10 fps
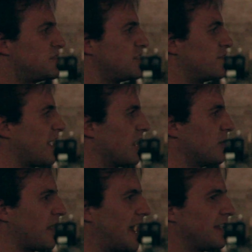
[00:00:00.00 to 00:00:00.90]
to
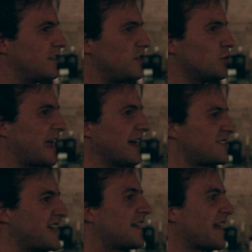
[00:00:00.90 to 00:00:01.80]
develop, and you can't
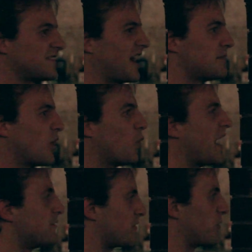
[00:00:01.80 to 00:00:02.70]
take that time
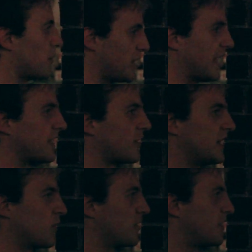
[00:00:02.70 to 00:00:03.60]
away from the player
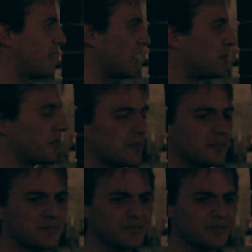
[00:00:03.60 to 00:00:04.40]
in order to develop them.